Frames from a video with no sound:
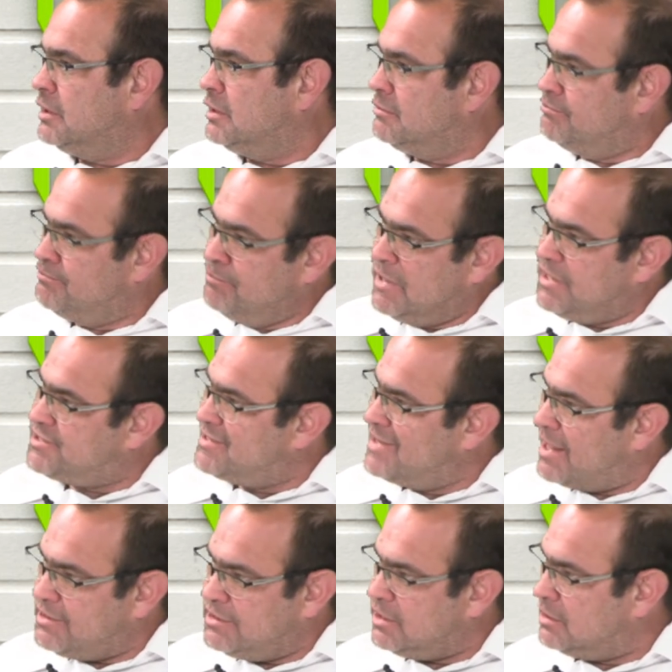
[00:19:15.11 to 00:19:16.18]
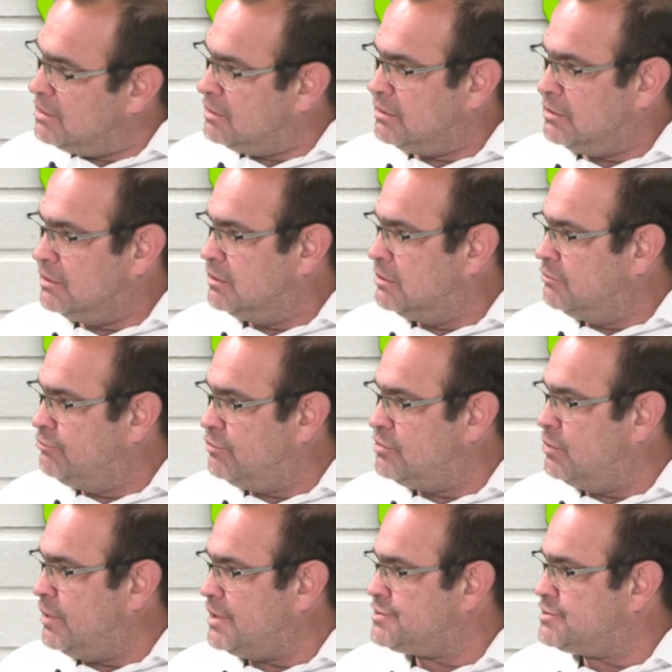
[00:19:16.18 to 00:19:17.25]
means nothing for the
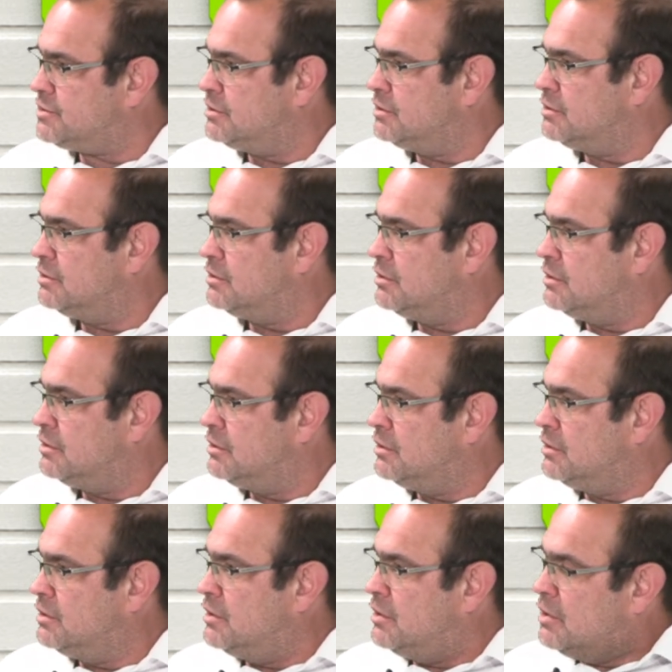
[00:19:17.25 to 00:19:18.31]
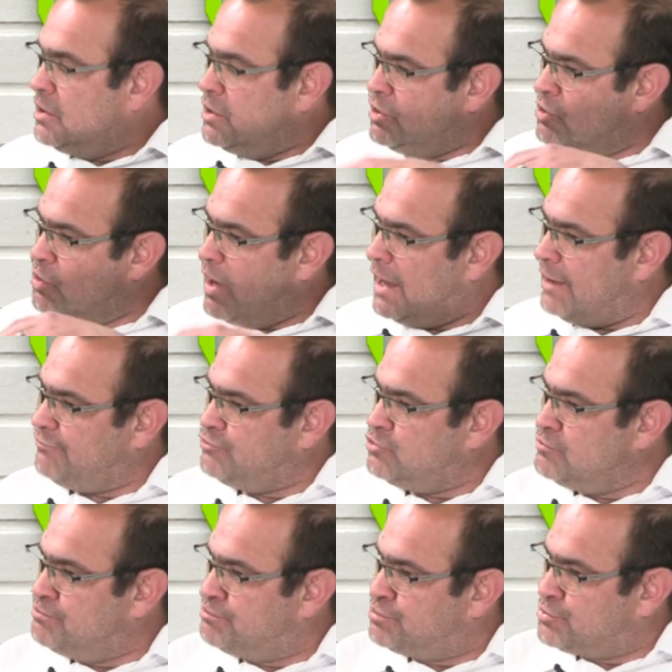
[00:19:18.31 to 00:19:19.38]
rest. You have to
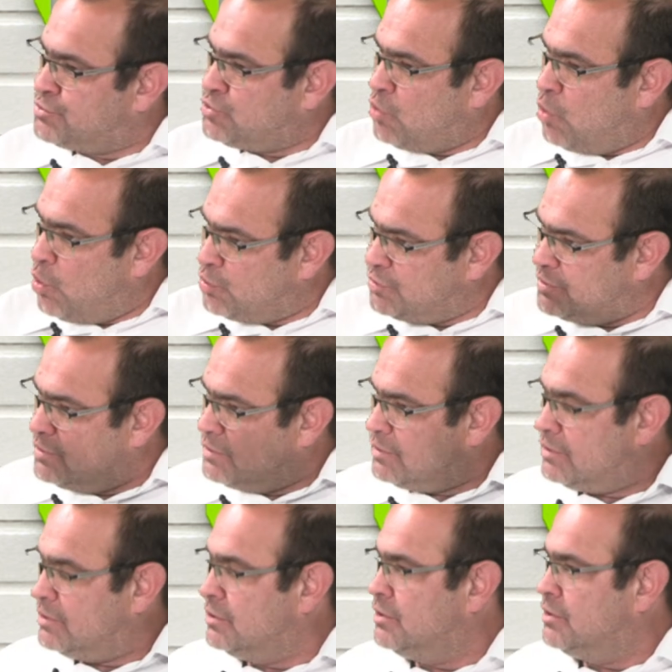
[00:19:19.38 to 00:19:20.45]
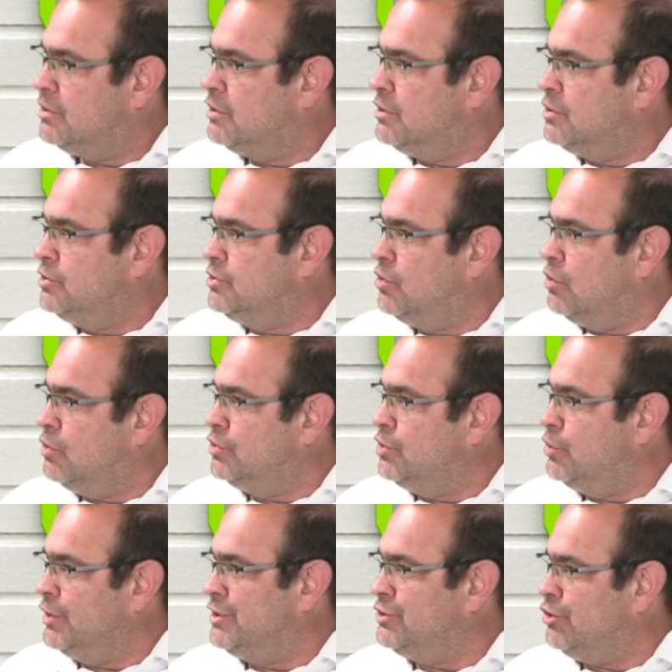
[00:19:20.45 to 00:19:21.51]
broaden
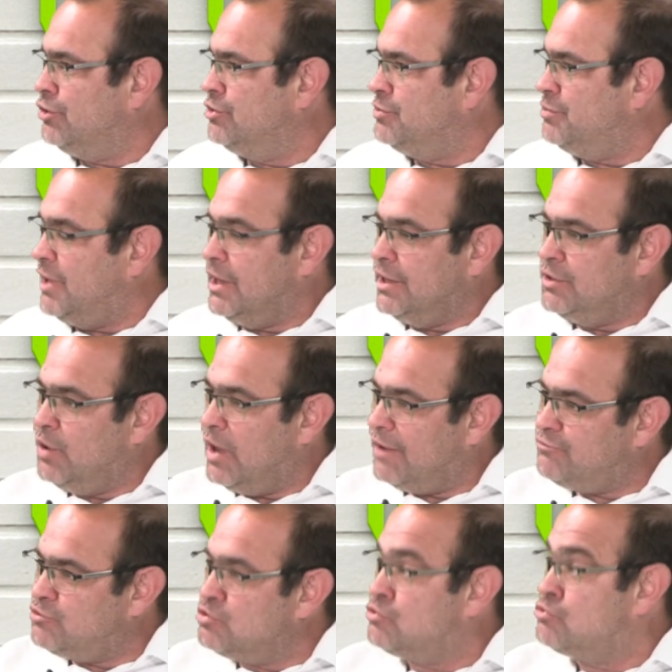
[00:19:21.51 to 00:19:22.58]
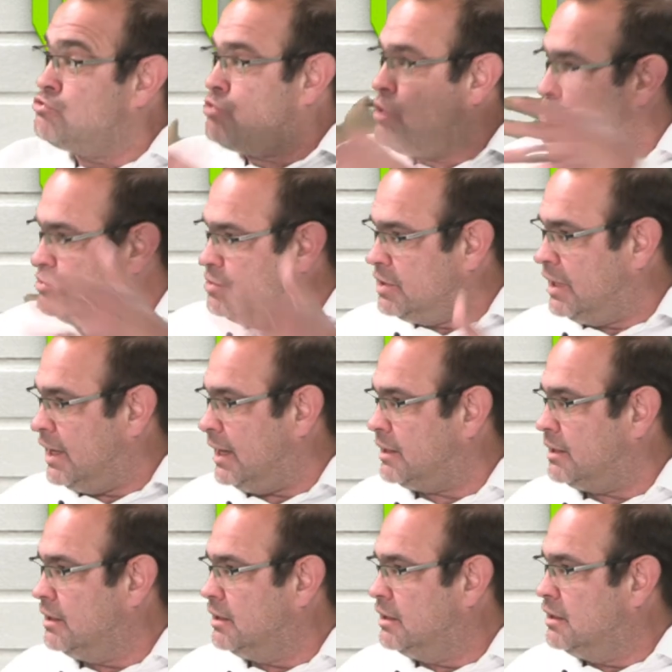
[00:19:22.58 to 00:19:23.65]
your economy. You have to grow the
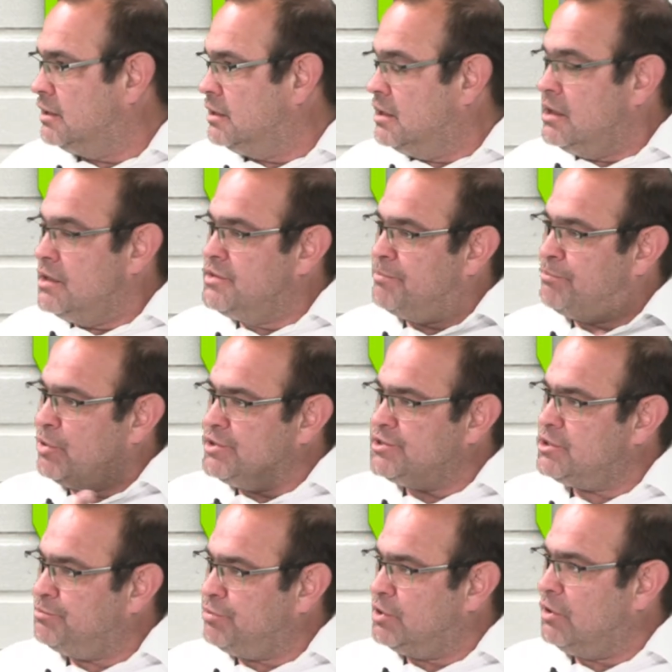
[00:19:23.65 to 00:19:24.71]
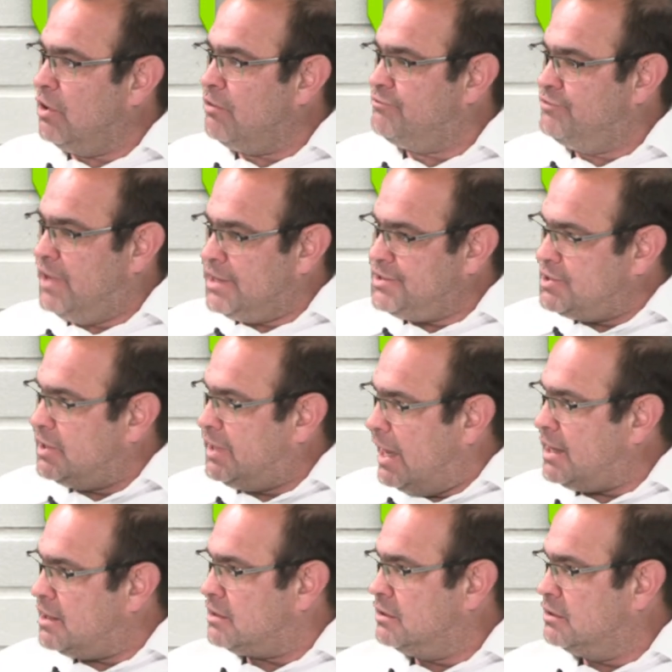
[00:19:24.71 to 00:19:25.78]
cake. The principle of there's a
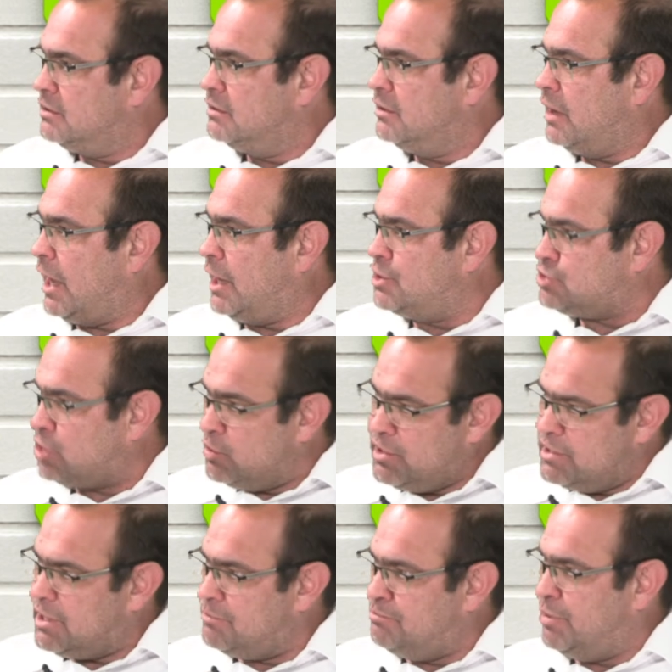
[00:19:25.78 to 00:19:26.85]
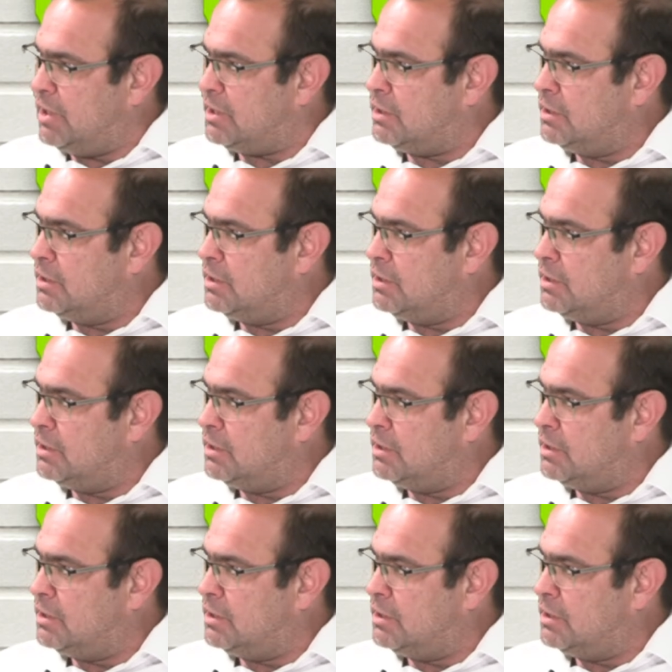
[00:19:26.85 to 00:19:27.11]
cake and it's only that big,